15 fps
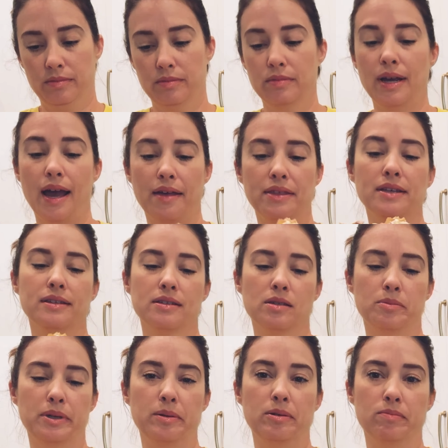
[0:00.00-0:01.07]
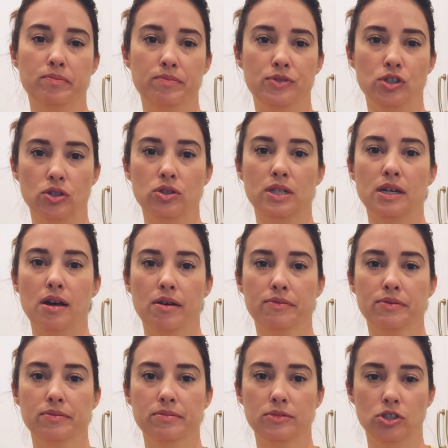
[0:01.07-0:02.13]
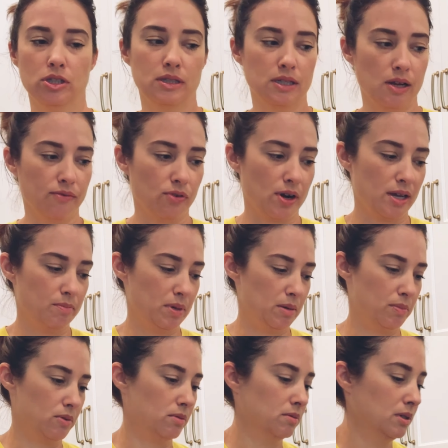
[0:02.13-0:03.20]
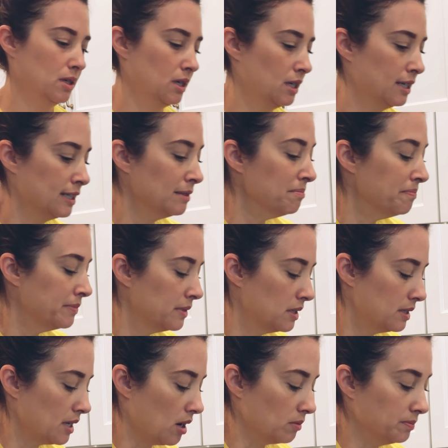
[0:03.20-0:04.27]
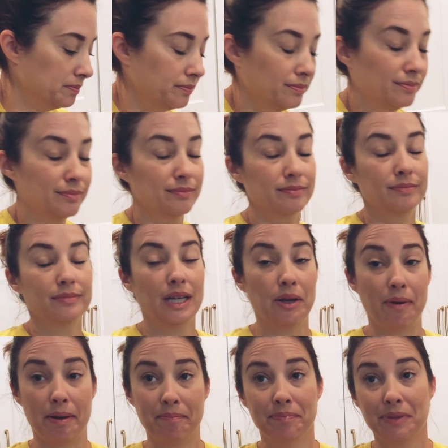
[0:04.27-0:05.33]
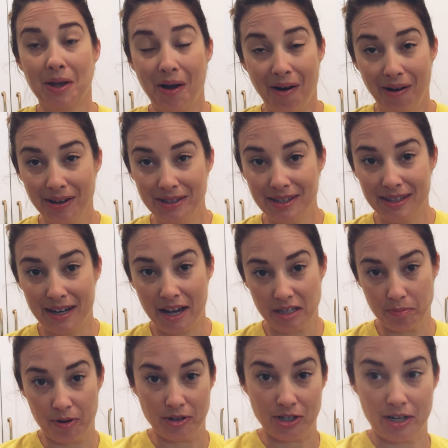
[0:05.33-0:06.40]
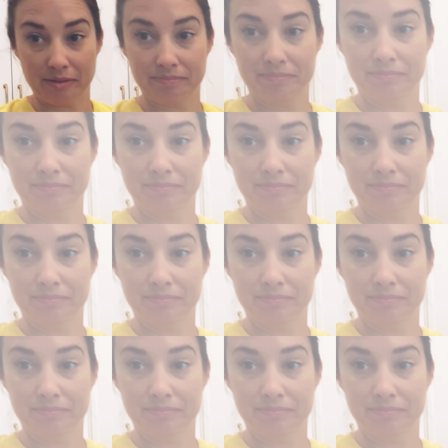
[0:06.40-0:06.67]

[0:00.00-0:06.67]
Yeah, I think this will be just enough, just enough for eight people. So anyway, on to the next project.